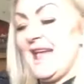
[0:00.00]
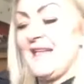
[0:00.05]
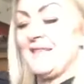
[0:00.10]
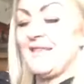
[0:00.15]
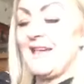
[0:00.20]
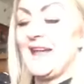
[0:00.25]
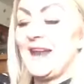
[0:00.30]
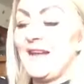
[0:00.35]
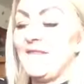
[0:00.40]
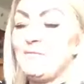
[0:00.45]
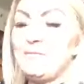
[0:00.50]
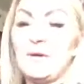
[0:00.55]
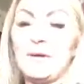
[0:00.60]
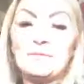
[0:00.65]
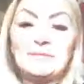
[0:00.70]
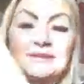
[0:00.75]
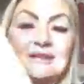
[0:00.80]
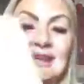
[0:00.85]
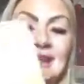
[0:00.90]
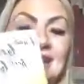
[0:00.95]
Then I've
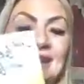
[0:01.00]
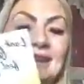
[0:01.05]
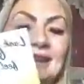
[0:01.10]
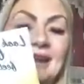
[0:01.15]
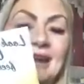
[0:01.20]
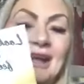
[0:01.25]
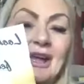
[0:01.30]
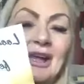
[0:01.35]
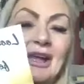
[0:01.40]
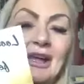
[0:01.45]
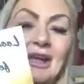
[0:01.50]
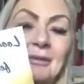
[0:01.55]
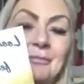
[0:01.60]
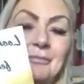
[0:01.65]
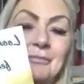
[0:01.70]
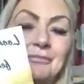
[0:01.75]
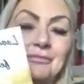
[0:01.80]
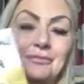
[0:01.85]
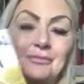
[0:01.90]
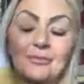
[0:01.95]
bobbed in
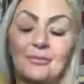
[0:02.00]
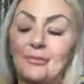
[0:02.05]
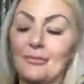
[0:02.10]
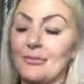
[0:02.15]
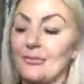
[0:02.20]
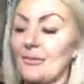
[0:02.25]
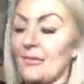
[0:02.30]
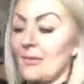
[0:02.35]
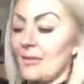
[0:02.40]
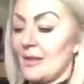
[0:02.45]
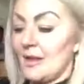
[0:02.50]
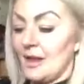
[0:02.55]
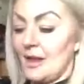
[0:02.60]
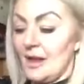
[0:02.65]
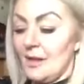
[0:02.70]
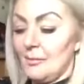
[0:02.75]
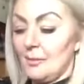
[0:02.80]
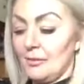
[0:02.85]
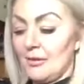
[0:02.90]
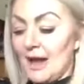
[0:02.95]

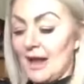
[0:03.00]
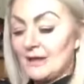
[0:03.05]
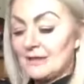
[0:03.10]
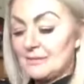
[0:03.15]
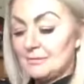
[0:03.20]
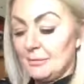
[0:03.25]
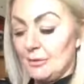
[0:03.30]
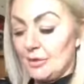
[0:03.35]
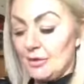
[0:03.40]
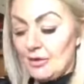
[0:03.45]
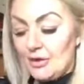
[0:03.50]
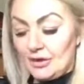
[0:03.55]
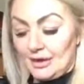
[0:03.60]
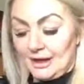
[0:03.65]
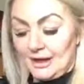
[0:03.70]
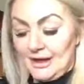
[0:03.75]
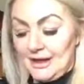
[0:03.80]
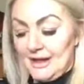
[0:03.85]
a price book.